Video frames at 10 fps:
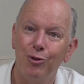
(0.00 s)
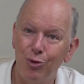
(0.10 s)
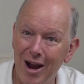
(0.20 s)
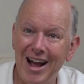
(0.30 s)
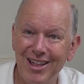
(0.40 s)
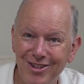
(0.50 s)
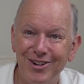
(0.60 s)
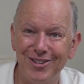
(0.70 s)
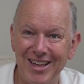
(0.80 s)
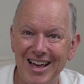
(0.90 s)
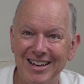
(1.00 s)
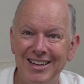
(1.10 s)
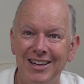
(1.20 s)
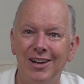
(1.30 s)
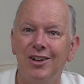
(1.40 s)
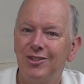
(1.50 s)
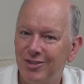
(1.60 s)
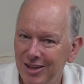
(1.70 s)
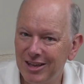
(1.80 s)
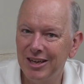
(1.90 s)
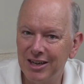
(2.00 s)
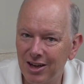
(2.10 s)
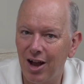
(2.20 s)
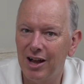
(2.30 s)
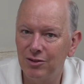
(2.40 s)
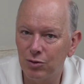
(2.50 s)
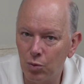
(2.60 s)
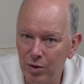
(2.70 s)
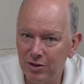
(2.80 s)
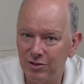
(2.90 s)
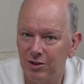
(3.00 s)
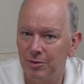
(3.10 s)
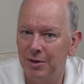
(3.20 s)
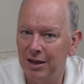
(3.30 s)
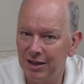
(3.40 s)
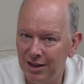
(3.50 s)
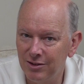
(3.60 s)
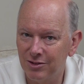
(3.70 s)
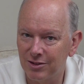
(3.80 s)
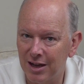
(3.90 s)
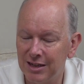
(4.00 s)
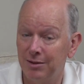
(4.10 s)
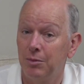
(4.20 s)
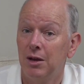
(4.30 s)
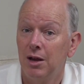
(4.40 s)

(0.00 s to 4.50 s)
rather than seeking God's wisdom and insight and